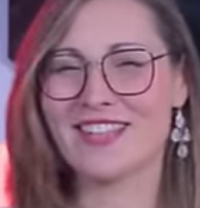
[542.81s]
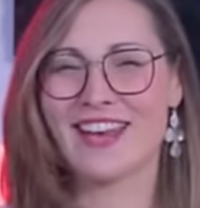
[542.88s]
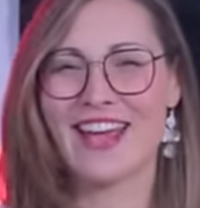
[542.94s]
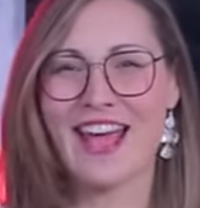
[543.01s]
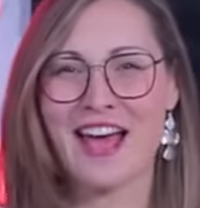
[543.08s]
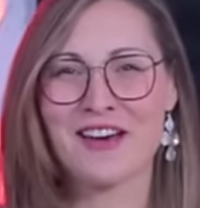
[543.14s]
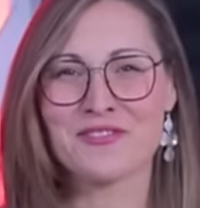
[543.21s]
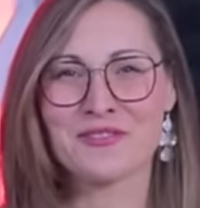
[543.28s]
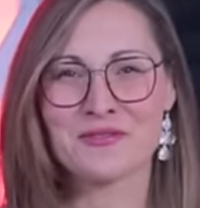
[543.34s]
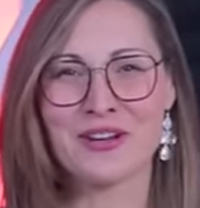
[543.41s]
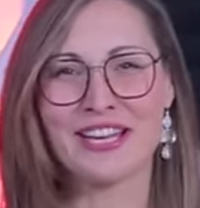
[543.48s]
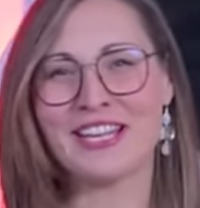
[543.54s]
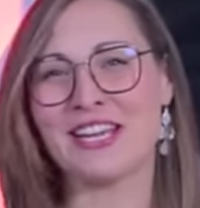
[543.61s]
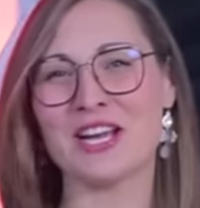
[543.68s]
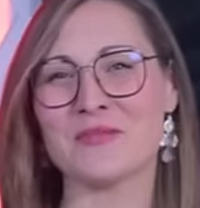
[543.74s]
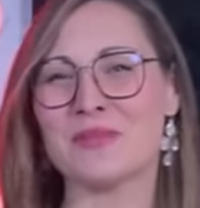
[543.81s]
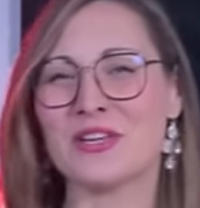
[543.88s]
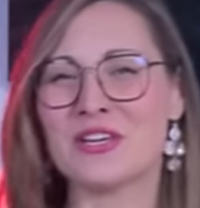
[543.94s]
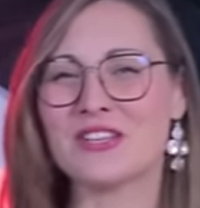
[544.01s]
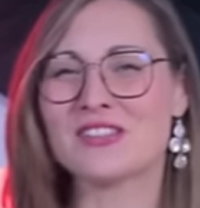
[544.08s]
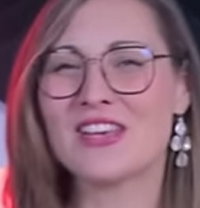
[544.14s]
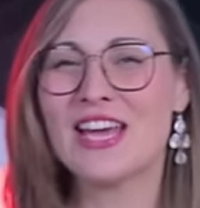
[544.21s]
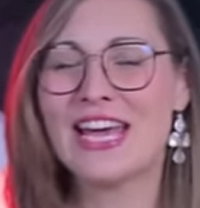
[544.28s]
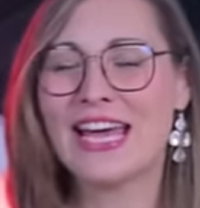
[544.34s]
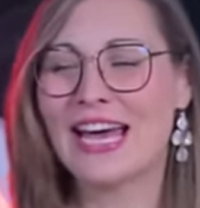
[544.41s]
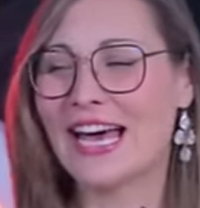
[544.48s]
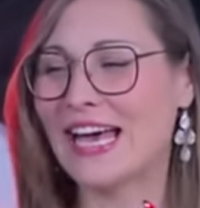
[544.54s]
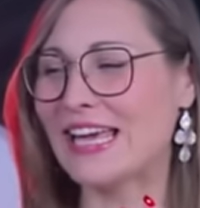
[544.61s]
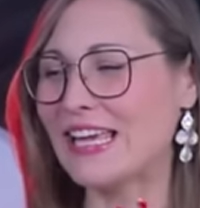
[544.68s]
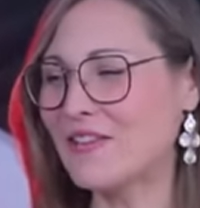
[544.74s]
so let's begin with a simply
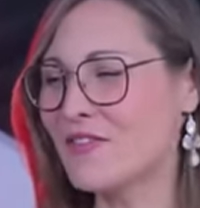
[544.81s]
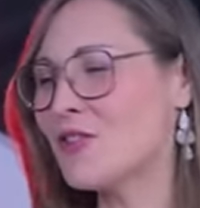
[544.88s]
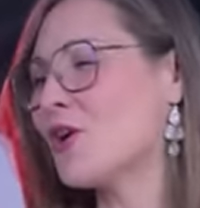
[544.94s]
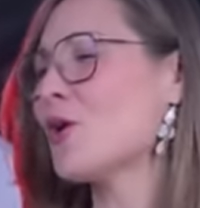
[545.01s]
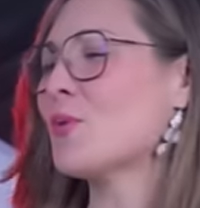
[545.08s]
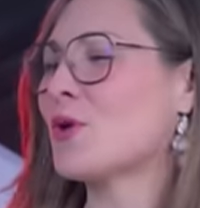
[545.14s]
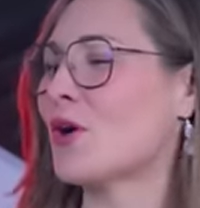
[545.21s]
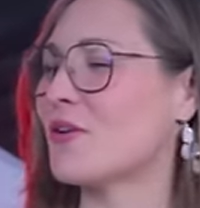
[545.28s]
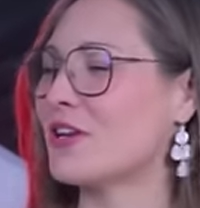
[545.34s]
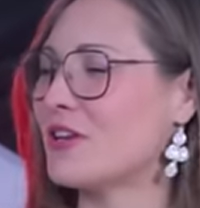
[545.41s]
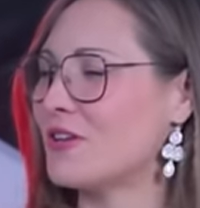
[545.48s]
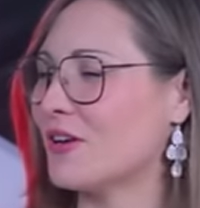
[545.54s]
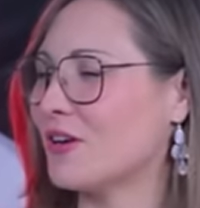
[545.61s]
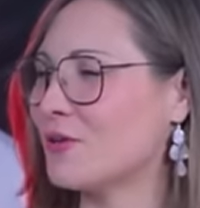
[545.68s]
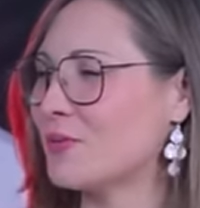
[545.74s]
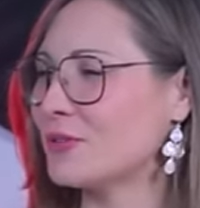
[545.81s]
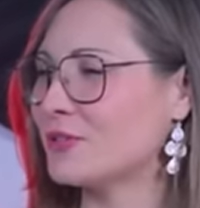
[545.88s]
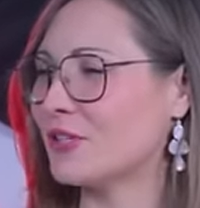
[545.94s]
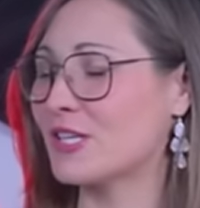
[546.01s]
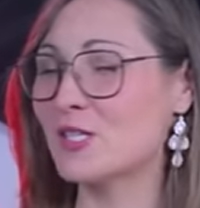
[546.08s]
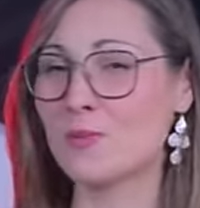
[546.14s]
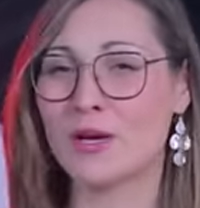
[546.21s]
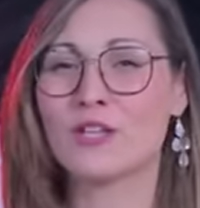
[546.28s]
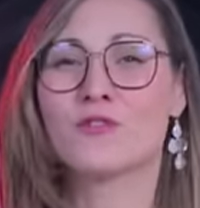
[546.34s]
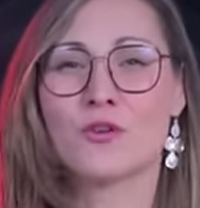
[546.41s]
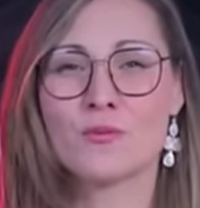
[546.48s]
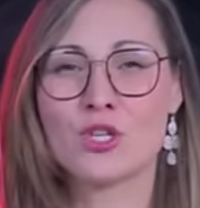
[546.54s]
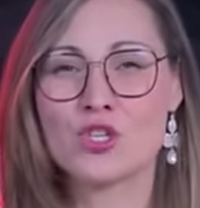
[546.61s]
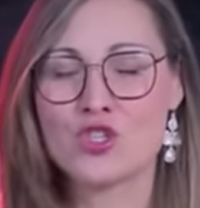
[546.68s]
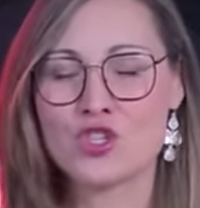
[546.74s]
charming video posted this week by Nada
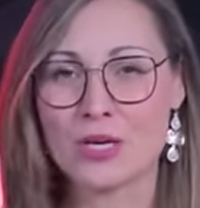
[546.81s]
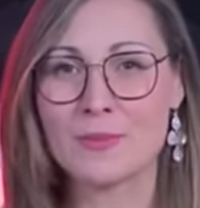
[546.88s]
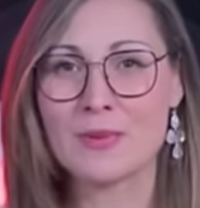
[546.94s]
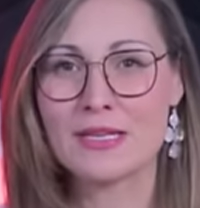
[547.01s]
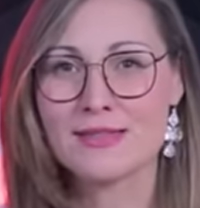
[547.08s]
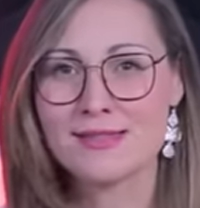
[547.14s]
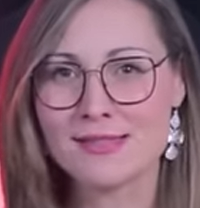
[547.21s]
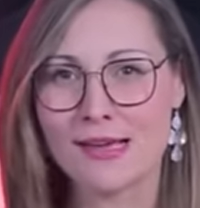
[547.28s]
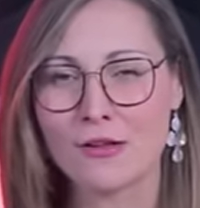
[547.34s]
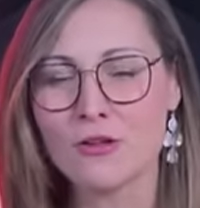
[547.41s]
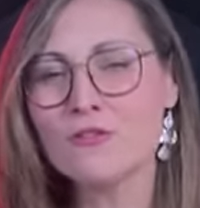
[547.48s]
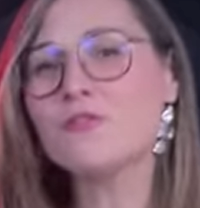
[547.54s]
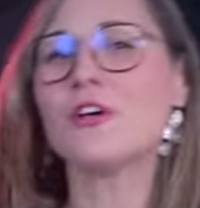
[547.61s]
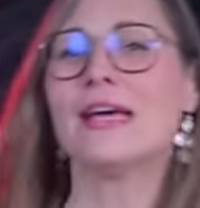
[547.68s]
from Tech Testers.